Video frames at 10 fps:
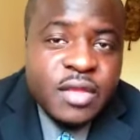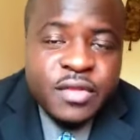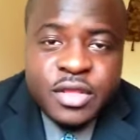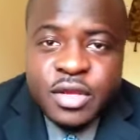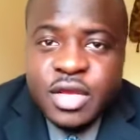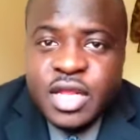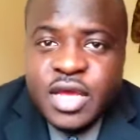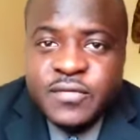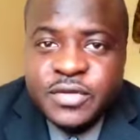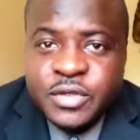then you're going to
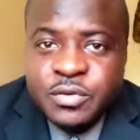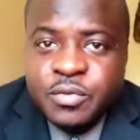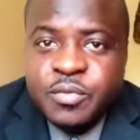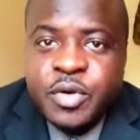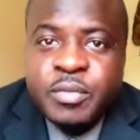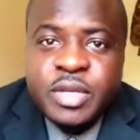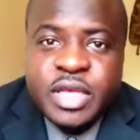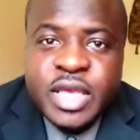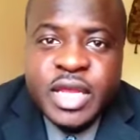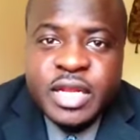have to probably
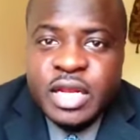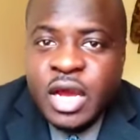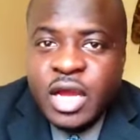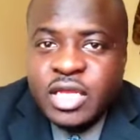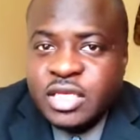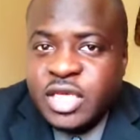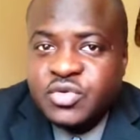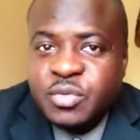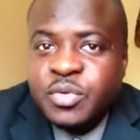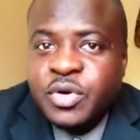get an architect's
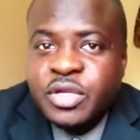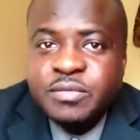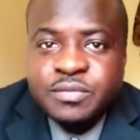report,